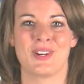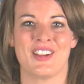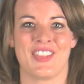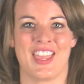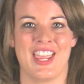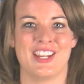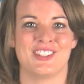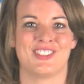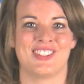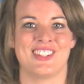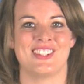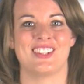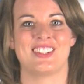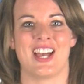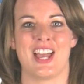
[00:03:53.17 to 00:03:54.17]
where the
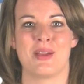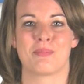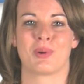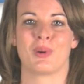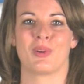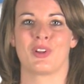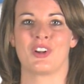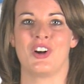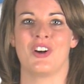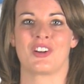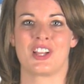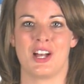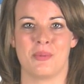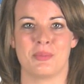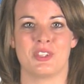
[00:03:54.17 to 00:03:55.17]
HCG diet protocol
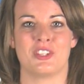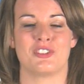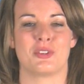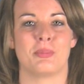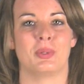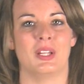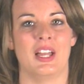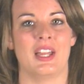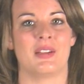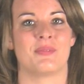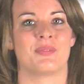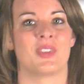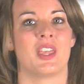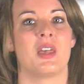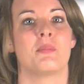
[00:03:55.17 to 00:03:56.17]
comes into play,
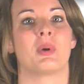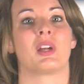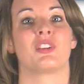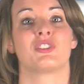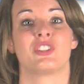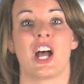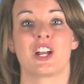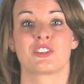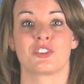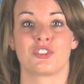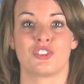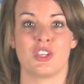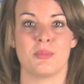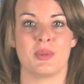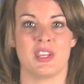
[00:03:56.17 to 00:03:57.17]
because Dr.
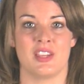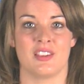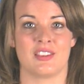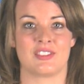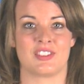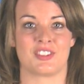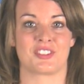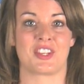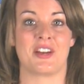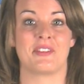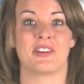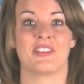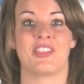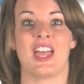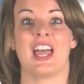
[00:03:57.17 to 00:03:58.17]
Simeons
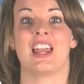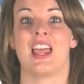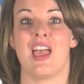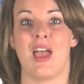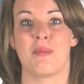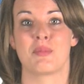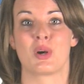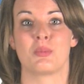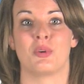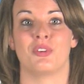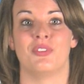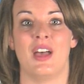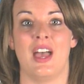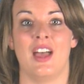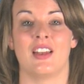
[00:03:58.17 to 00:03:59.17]
discovered that abnormal
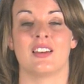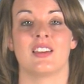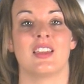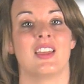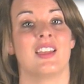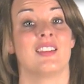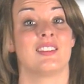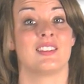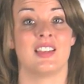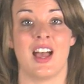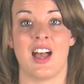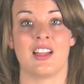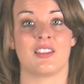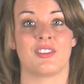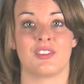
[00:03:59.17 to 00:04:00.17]
fat is
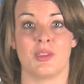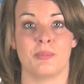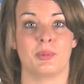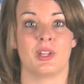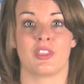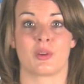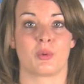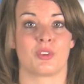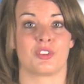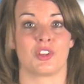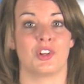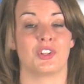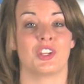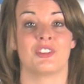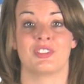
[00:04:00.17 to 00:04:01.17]
not simply the
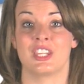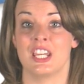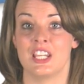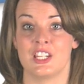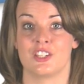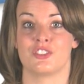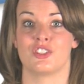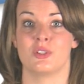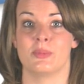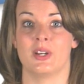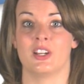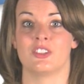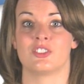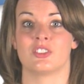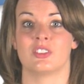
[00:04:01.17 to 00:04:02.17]
result of eating too
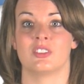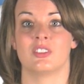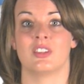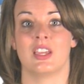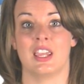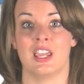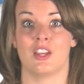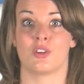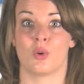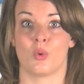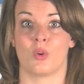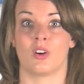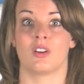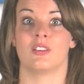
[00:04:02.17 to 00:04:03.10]
much and/or